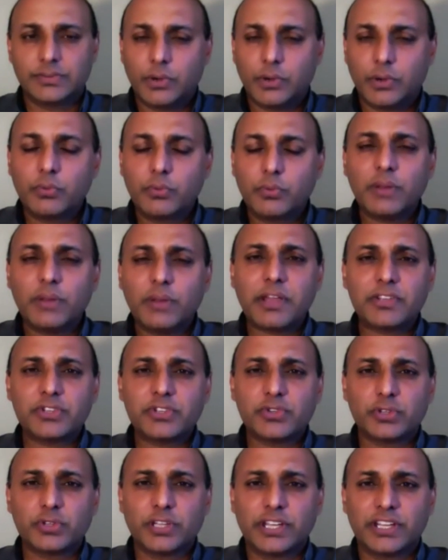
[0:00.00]
Well, what about
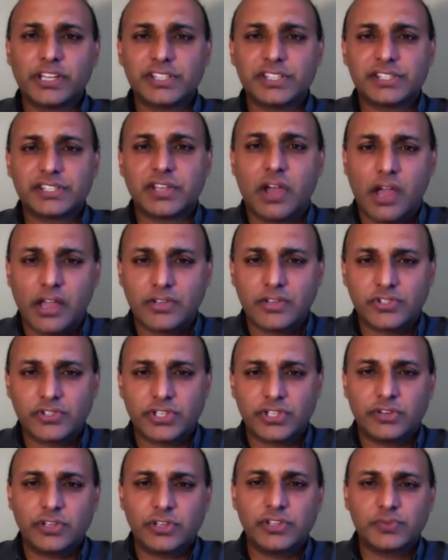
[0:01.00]
Julian Assange?
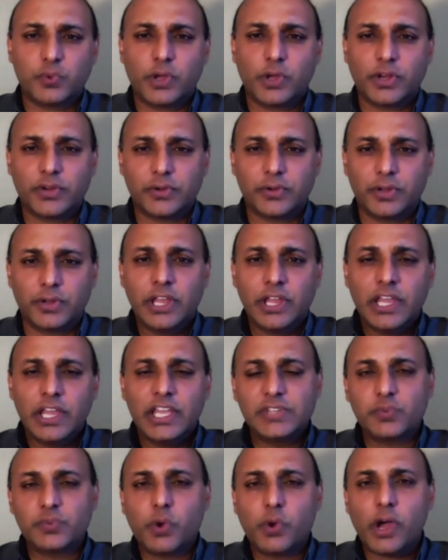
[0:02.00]
You know, he's
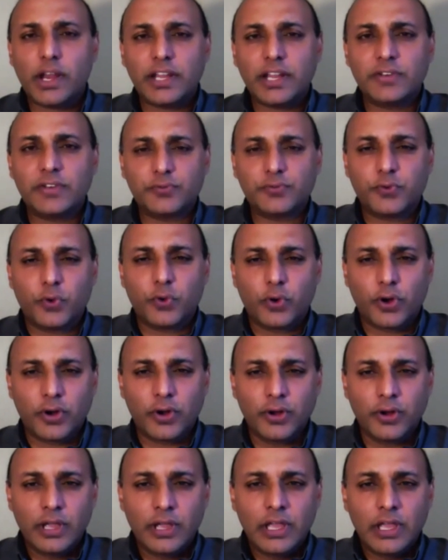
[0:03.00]
wanted
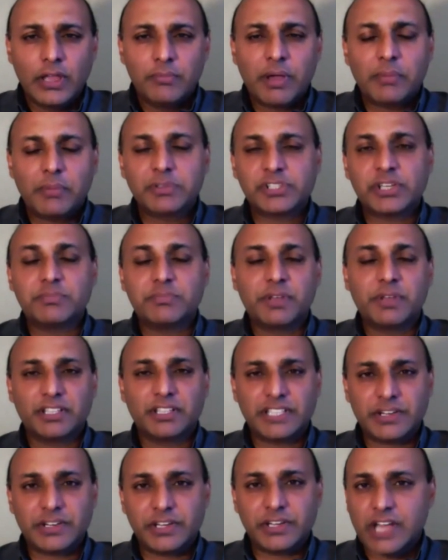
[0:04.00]
for publishing
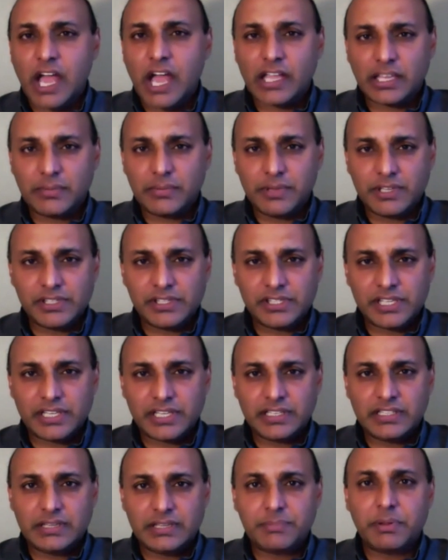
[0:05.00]
military documents
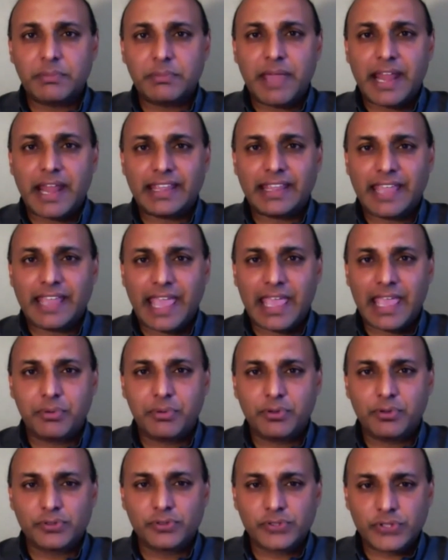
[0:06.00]
and diplomatic
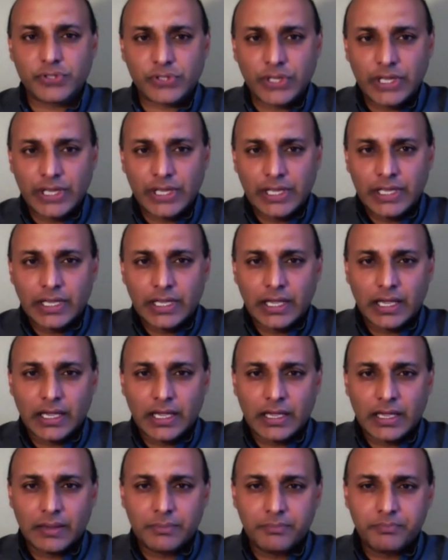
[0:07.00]
cables,
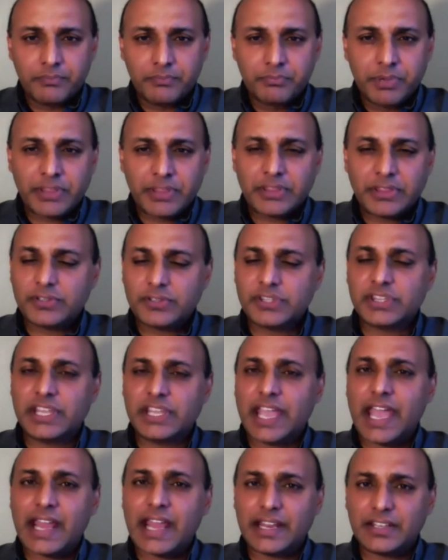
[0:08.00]
but there's
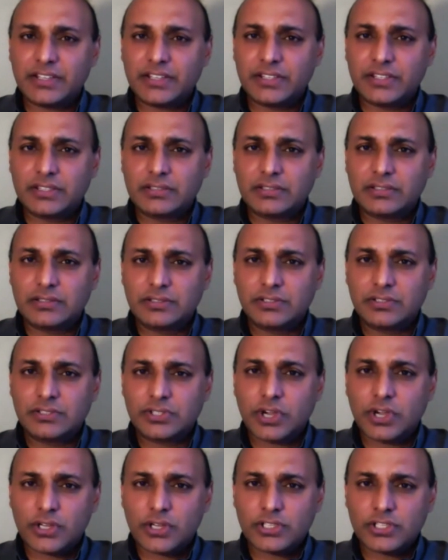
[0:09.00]
the added
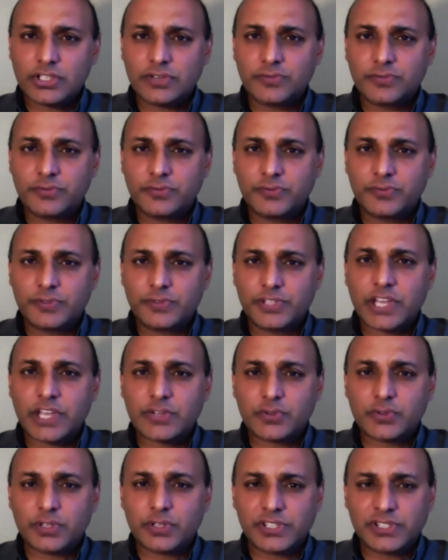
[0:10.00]
charge of
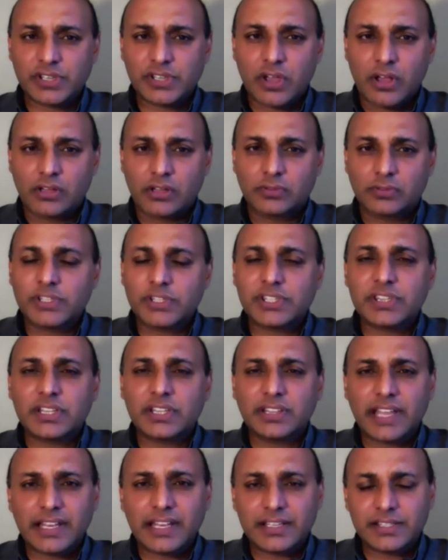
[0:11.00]
sexual assault. What's the
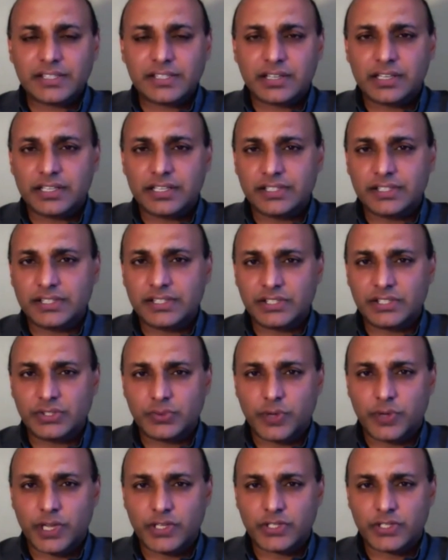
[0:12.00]
latest on his
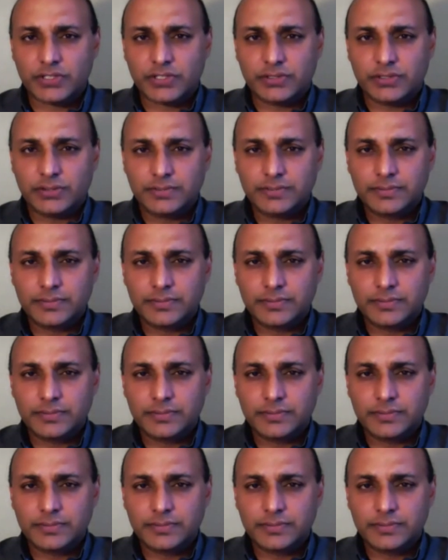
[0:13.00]
situation?